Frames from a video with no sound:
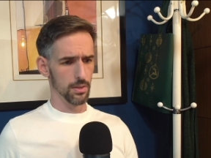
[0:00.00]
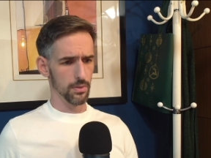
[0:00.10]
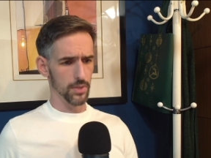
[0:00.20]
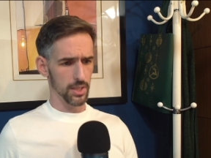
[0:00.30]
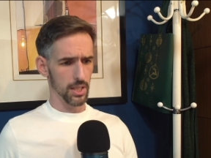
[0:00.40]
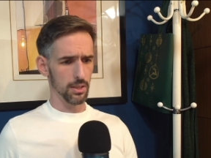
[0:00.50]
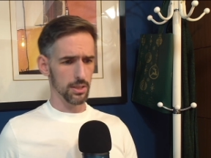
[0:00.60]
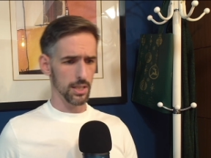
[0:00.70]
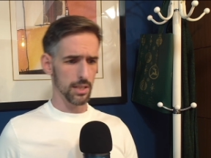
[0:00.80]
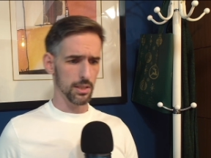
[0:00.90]
the king does
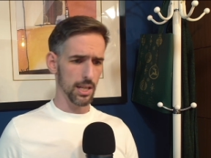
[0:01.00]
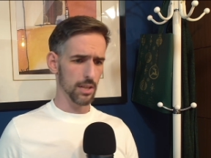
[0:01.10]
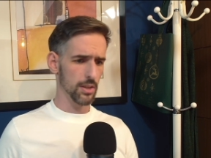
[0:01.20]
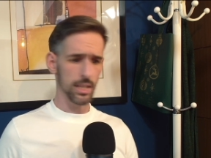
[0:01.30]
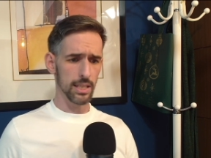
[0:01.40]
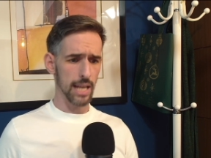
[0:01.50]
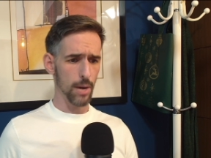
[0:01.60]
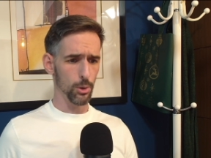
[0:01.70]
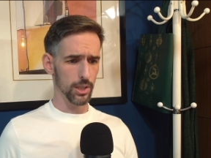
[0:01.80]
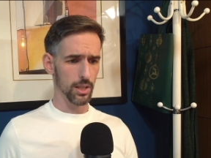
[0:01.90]
not desire any
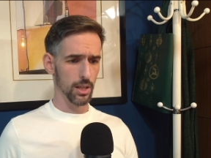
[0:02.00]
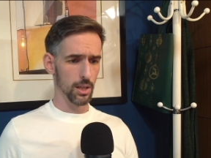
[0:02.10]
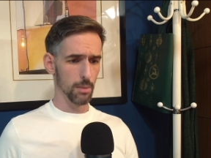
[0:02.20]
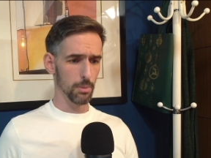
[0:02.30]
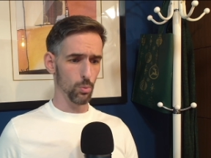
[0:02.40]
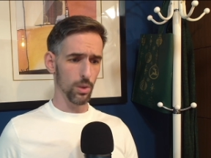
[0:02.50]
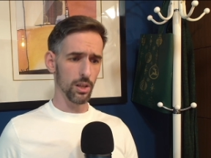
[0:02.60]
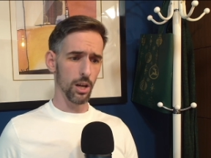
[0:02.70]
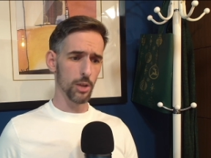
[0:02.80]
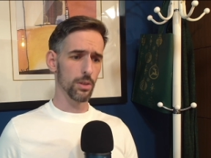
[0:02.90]
dowry, but
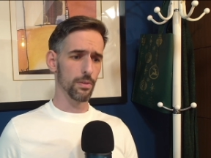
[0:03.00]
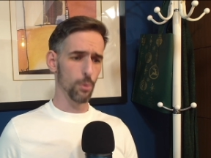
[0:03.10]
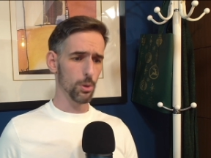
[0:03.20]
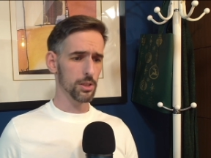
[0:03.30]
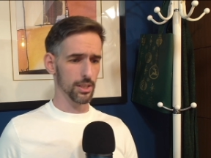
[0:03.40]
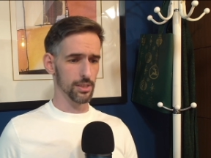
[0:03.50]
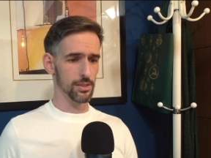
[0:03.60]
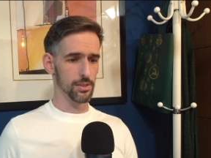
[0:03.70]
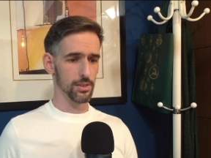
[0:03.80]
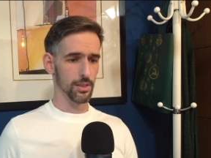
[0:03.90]
100
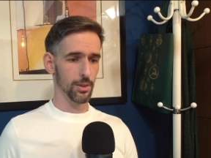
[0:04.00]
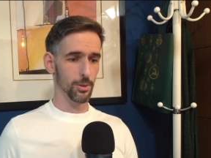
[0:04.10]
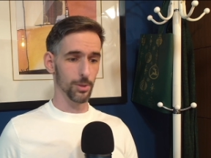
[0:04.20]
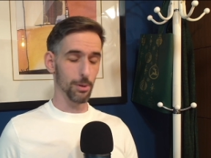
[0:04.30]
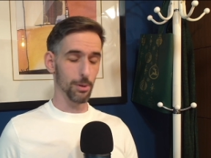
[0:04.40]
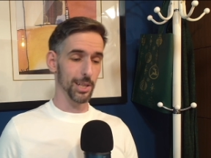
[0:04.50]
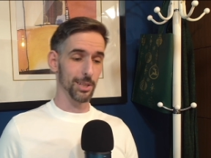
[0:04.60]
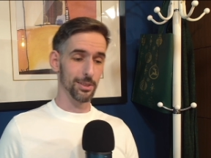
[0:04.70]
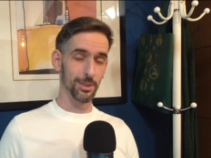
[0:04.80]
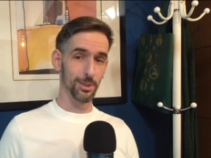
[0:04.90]
foreskins." Oh, now we're getting
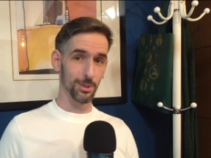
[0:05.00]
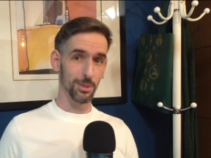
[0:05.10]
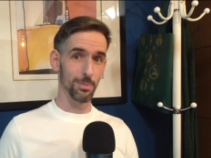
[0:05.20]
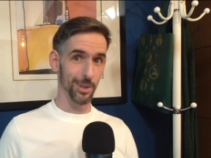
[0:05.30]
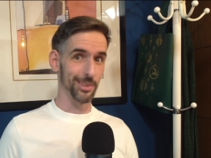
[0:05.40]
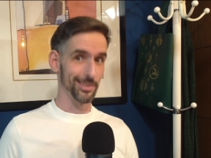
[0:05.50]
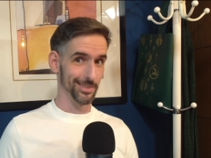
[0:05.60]
to the juicy part.